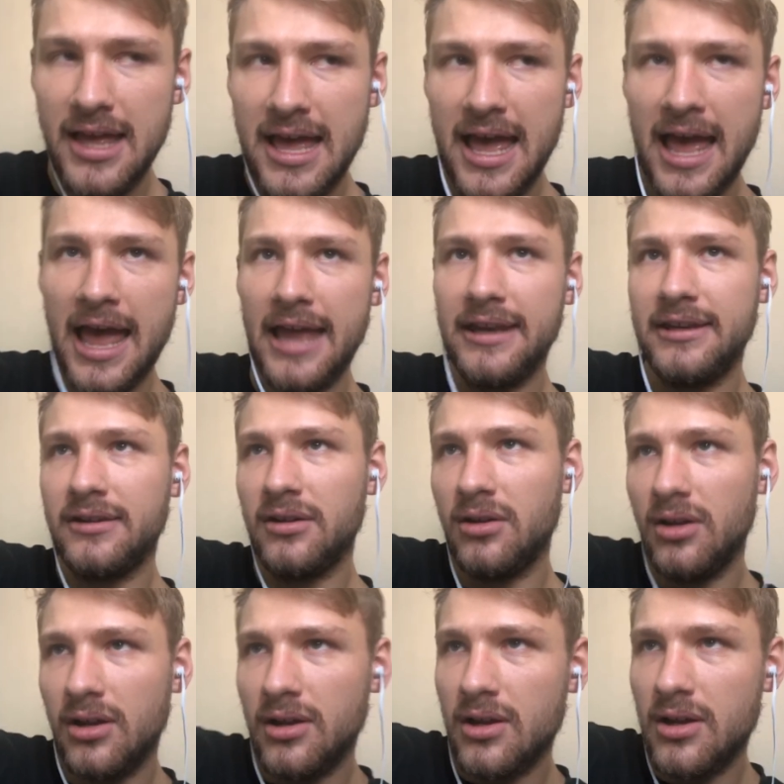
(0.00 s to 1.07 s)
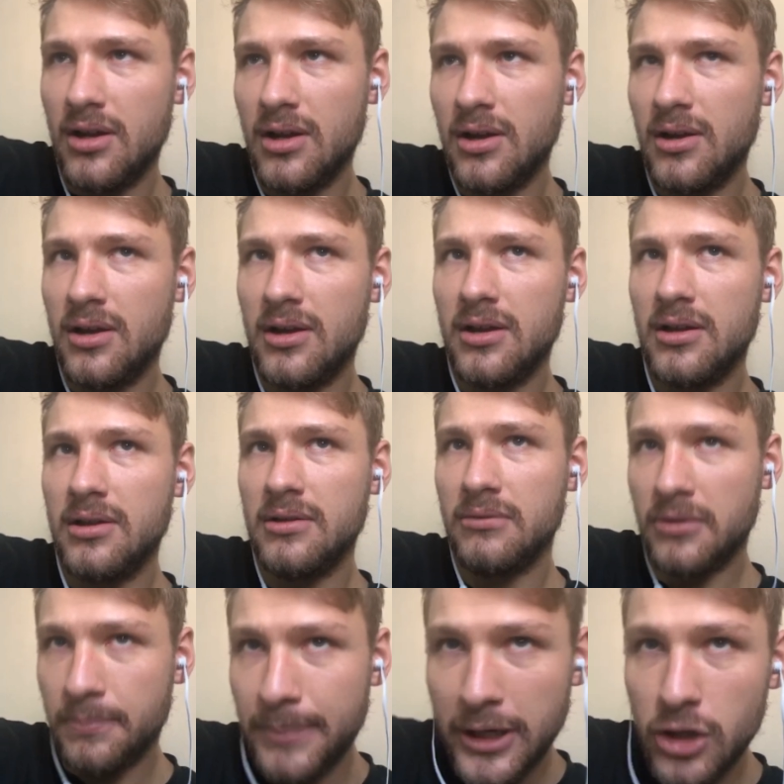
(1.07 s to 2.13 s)
And
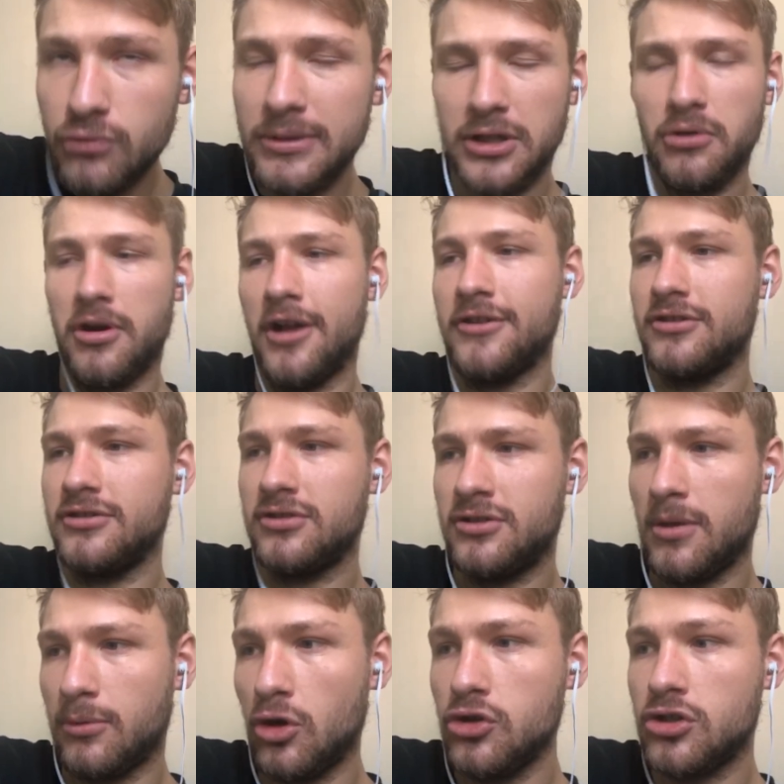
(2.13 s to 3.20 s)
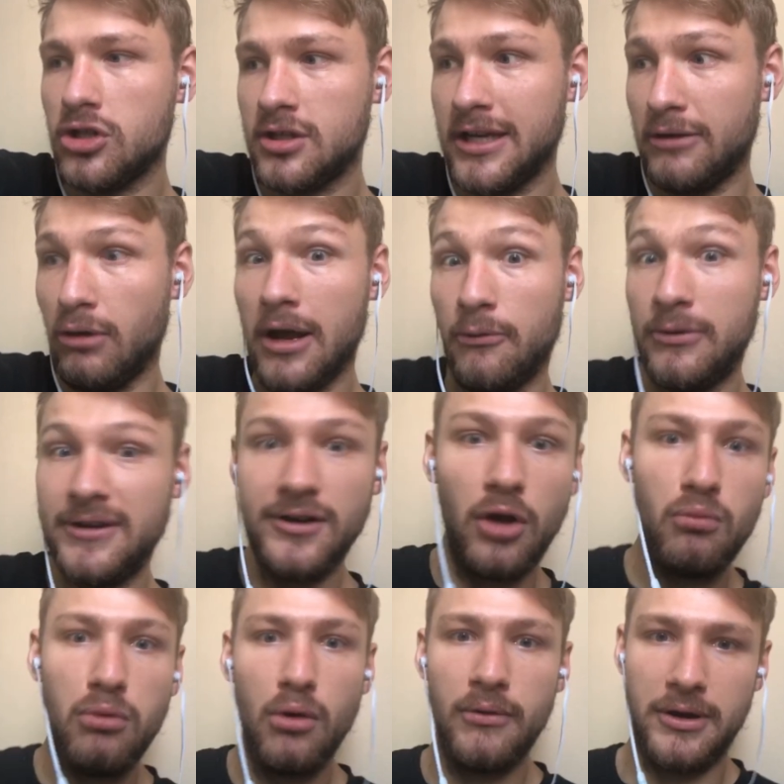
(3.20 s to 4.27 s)
because we do it subconsciously, right, we know
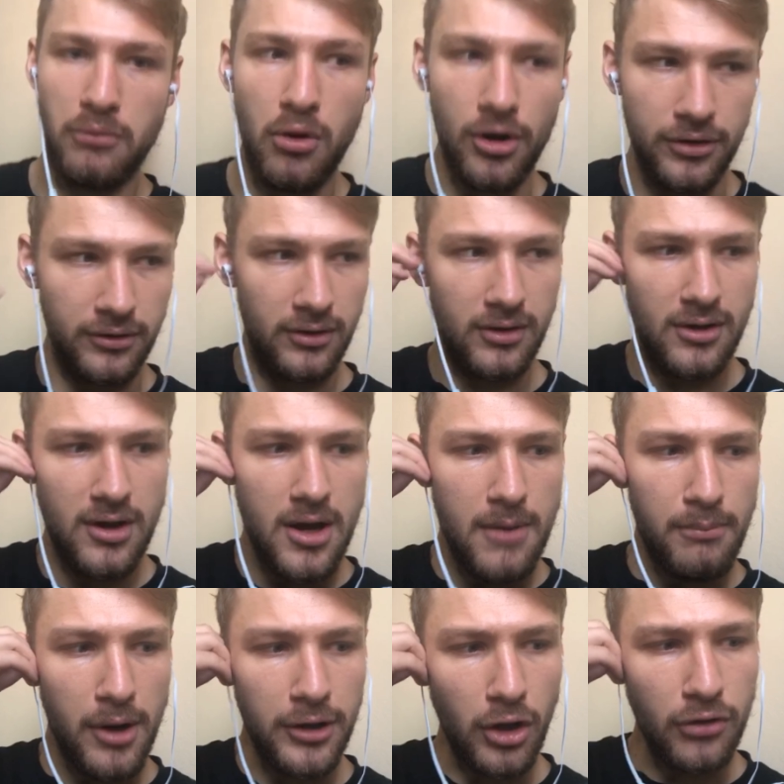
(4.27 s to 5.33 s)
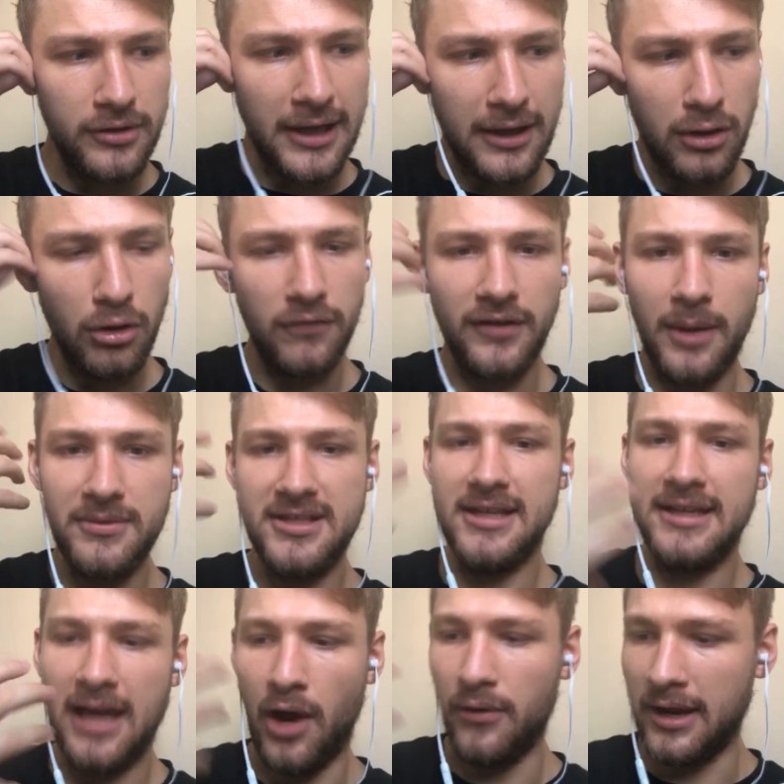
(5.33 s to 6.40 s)
what we want, but we don't take a lot of time to sit
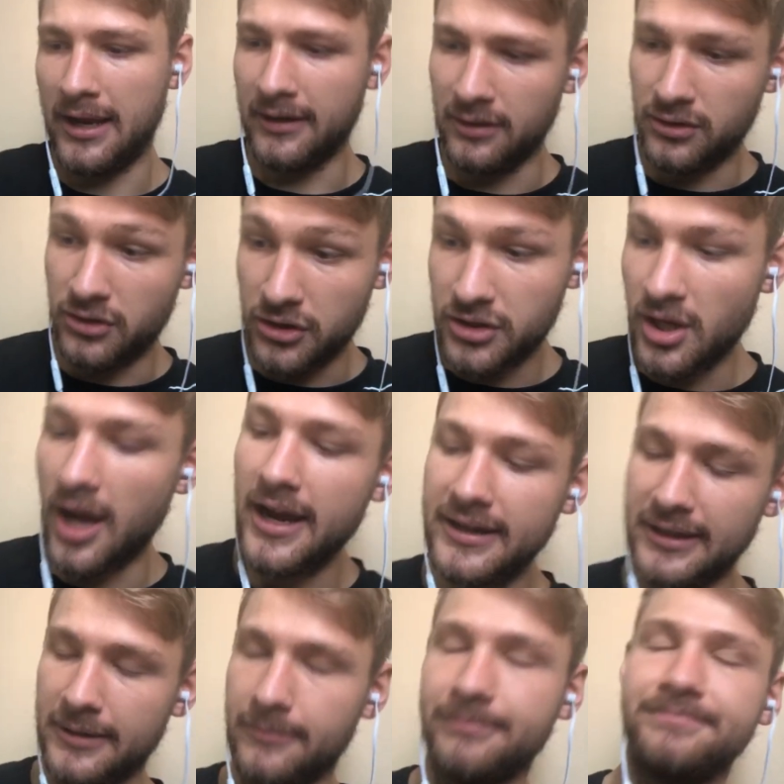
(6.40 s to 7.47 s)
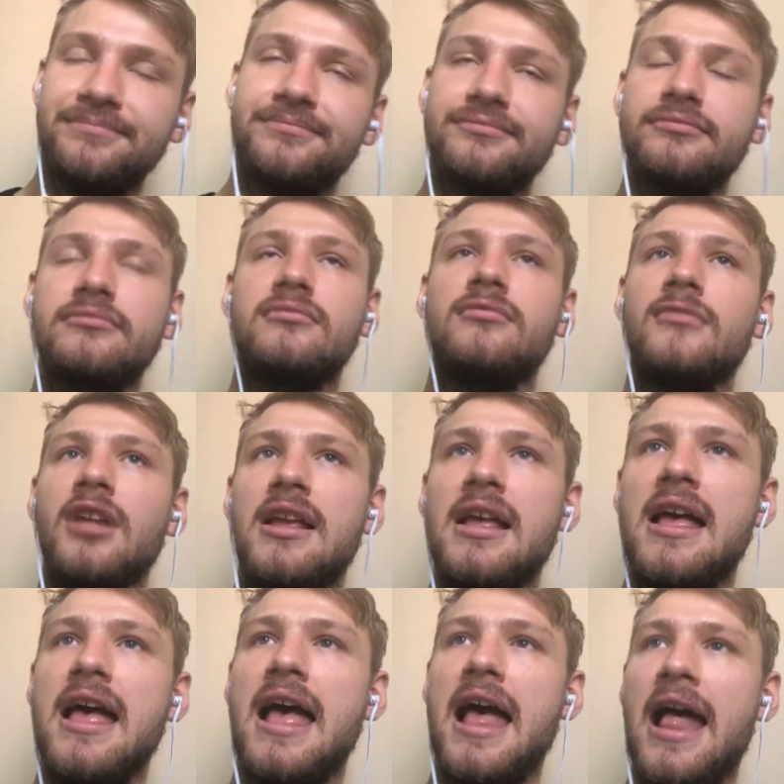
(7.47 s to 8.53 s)
down and decide it.
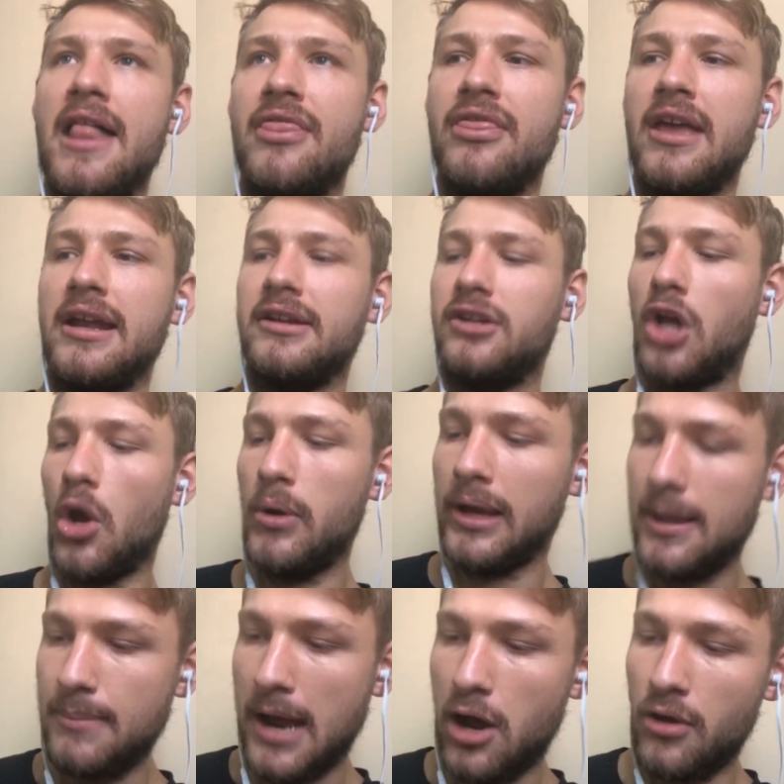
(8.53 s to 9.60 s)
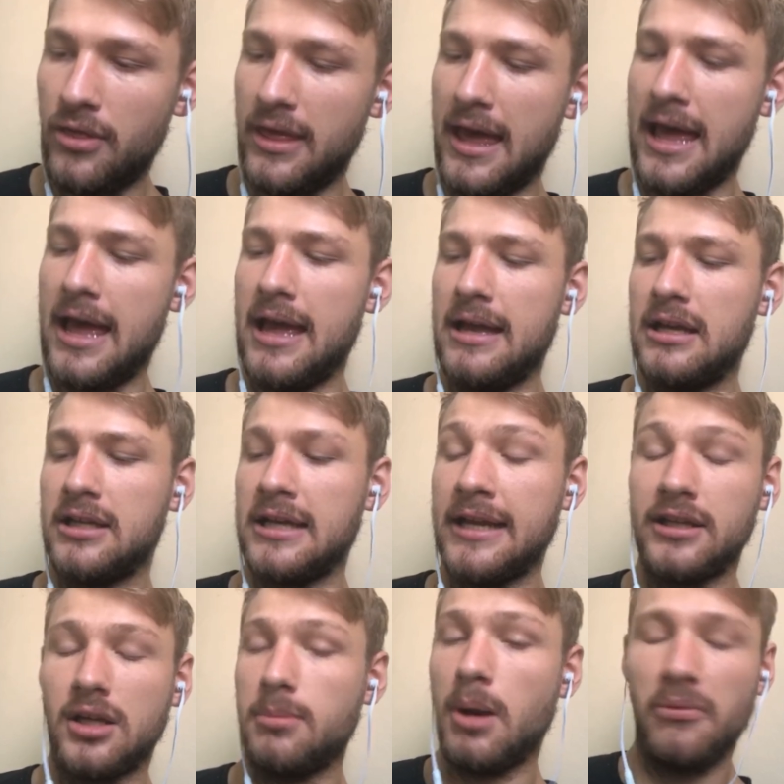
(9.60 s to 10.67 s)
And then going about that
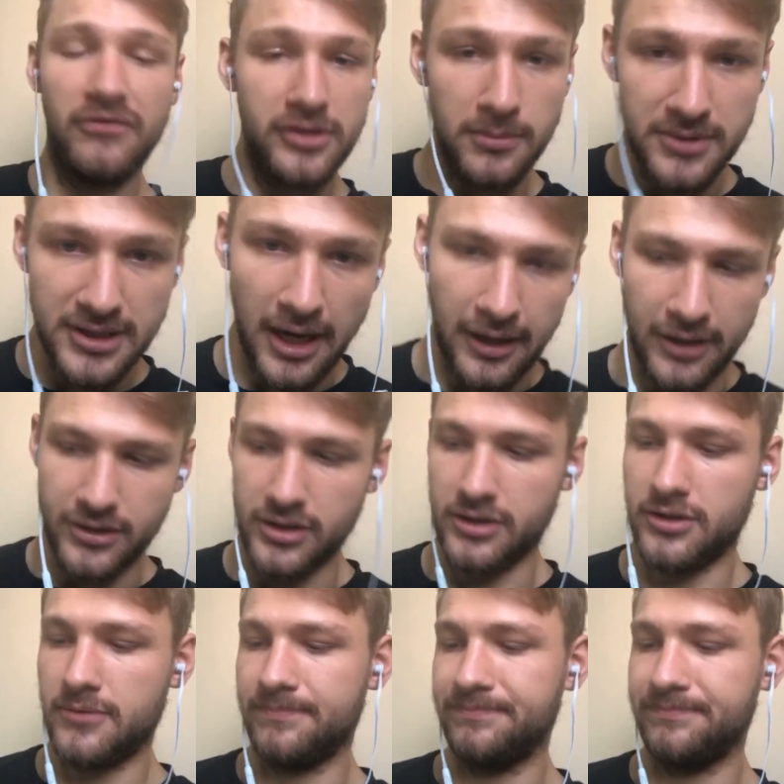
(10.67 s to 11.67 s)
can come up with some challenges.